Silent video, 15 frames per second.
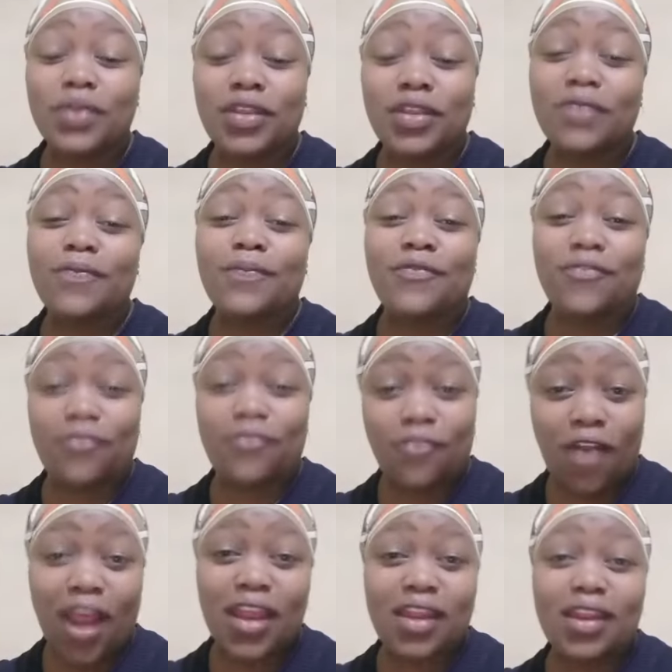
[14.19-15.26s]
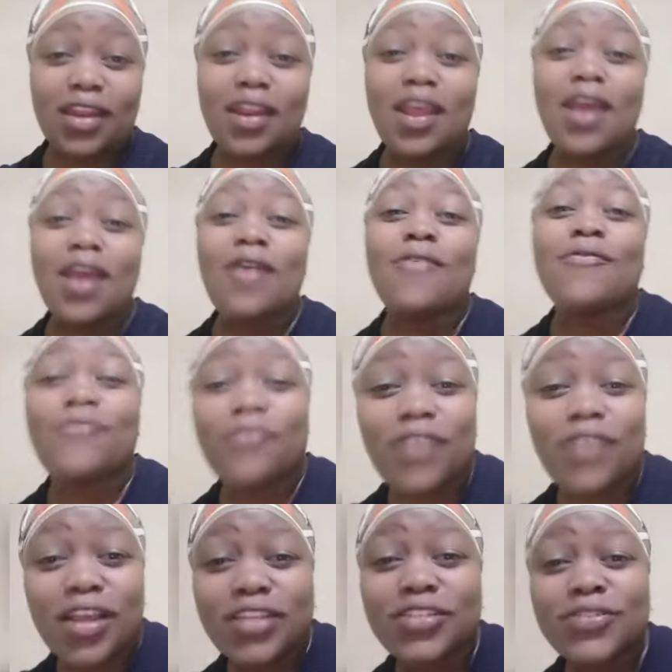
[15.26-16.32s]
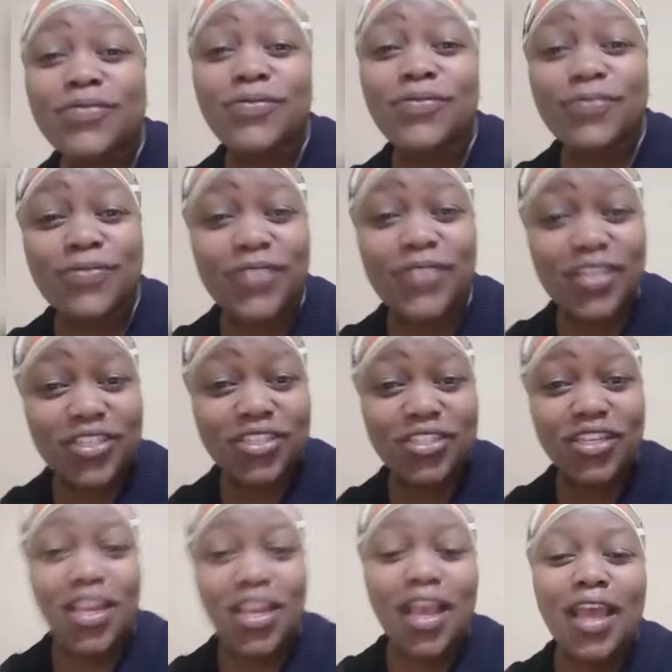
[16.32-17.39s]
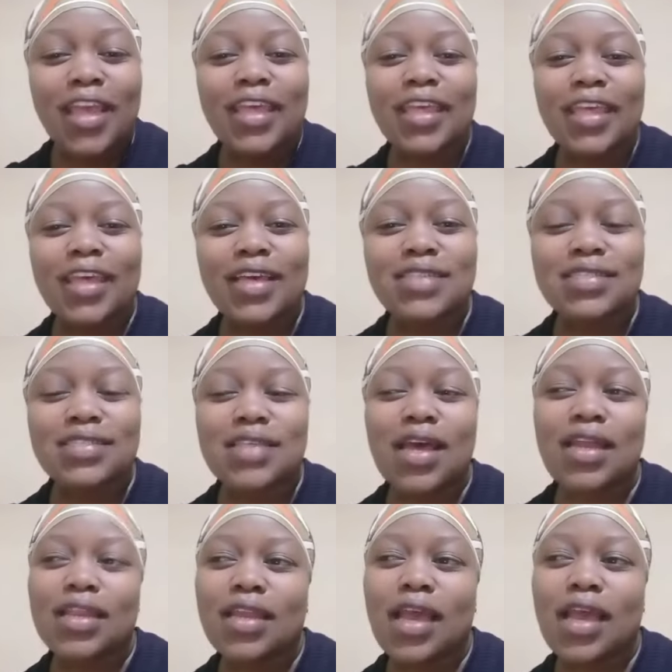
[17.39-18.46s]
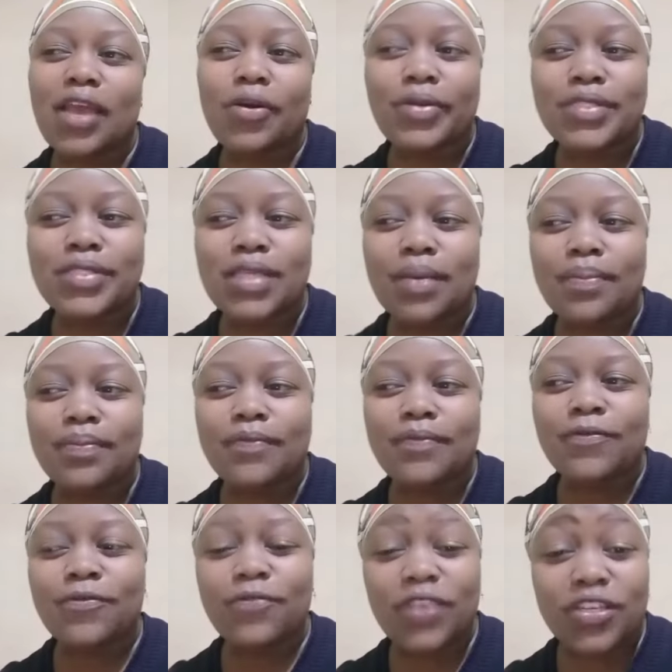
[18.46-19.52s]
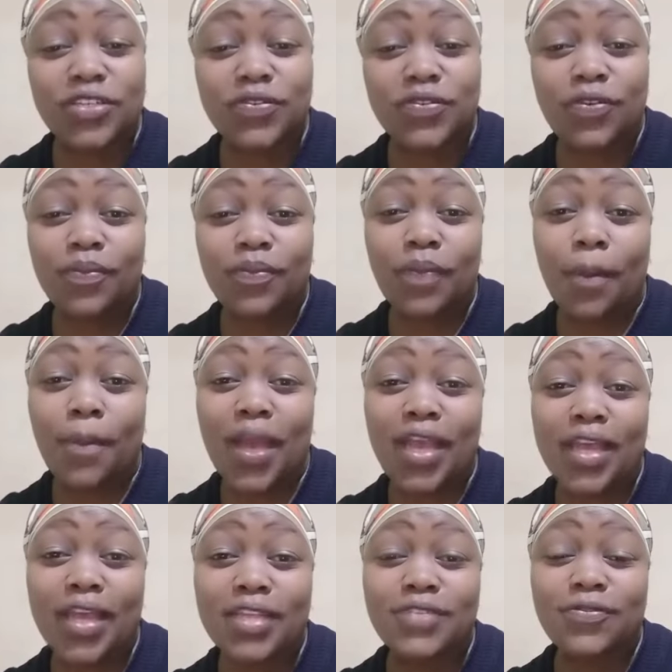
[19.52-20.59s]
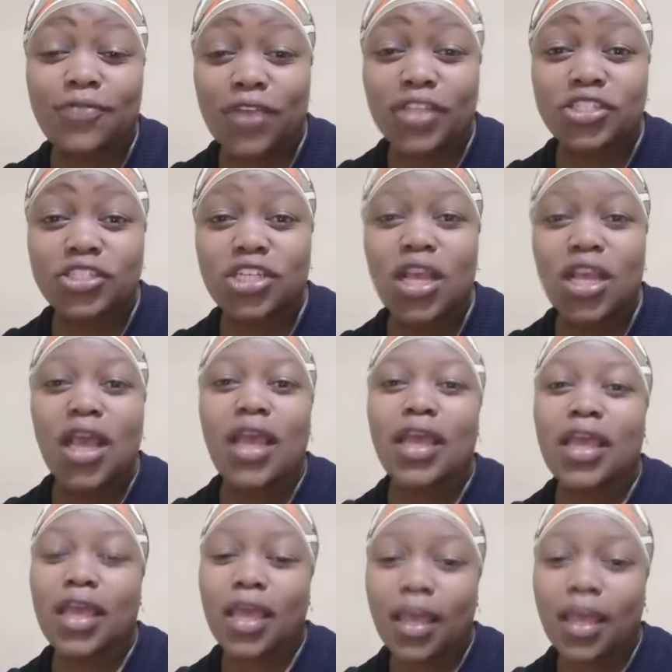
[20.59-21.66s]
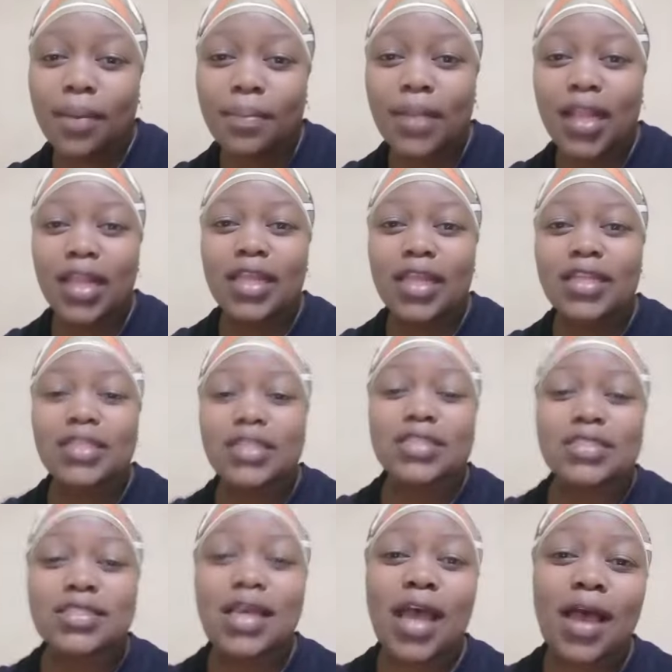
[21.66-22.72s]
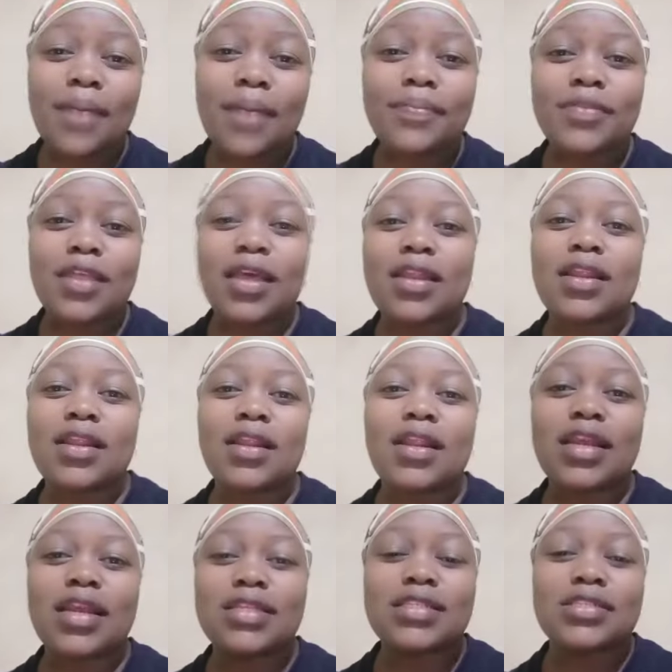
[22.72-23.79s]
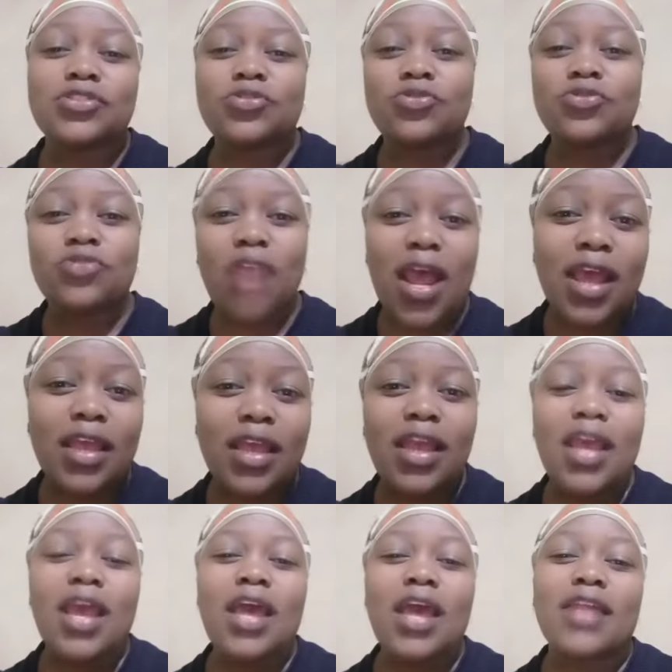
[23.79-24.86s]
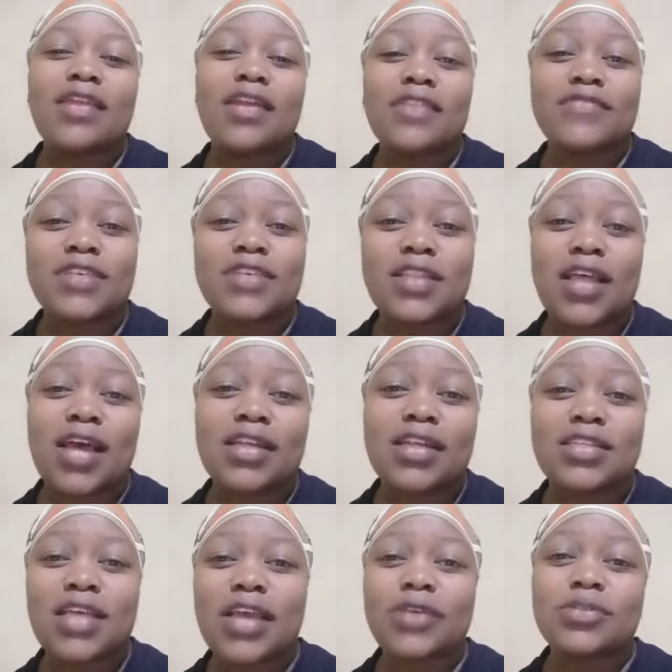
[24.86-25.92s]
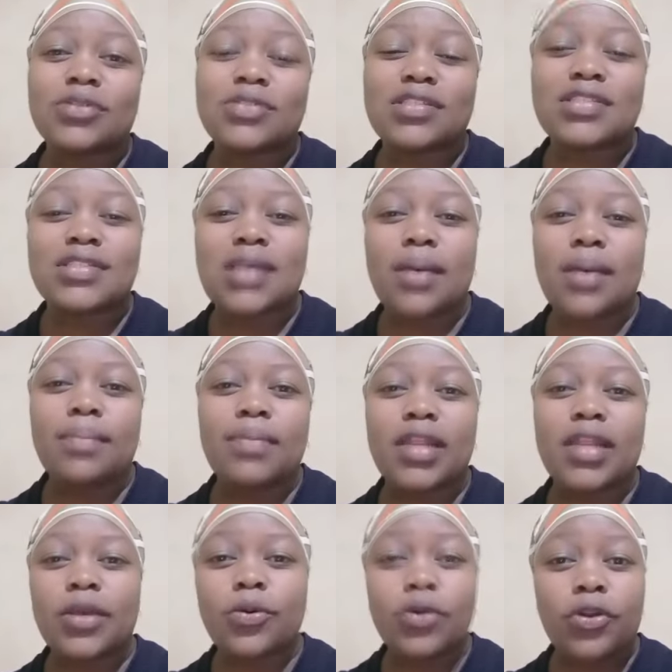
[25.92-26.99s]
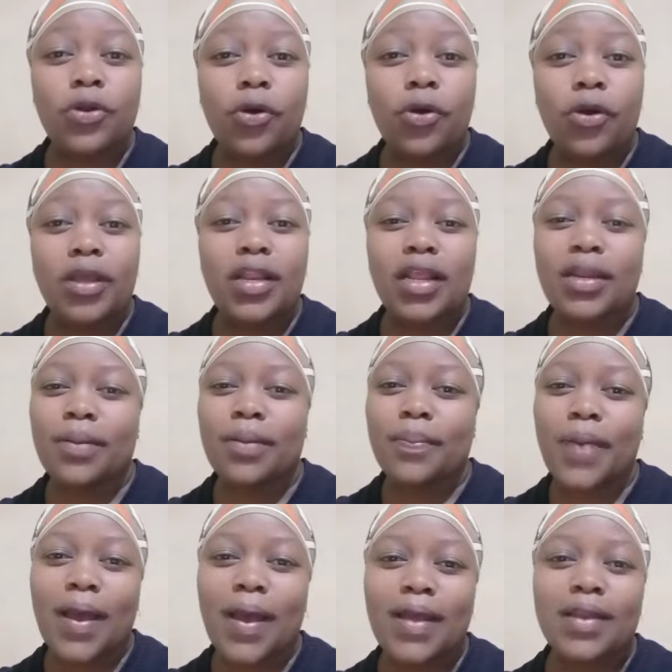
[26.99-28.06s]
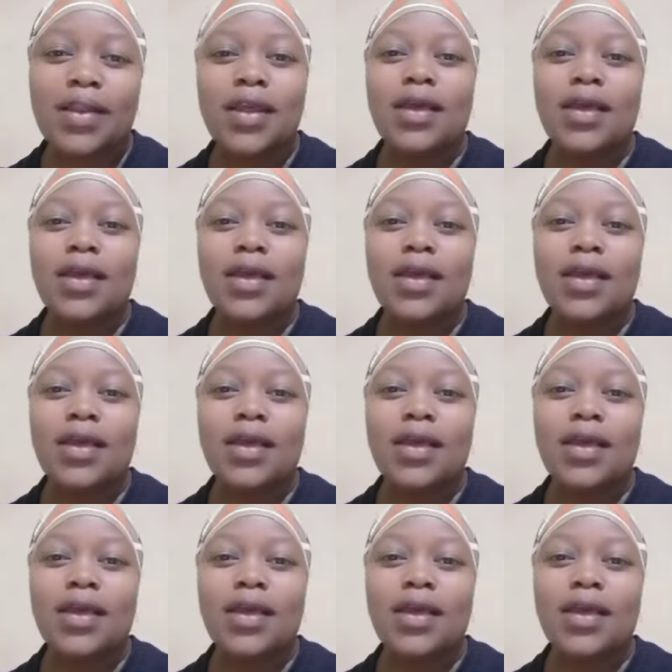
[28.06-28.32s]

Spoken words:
deep frying fresh fish. Yes, and I got some fish from the market fresh. Came, cleaned it up, then let it dry, and then after that I used some liquid oil and a pan.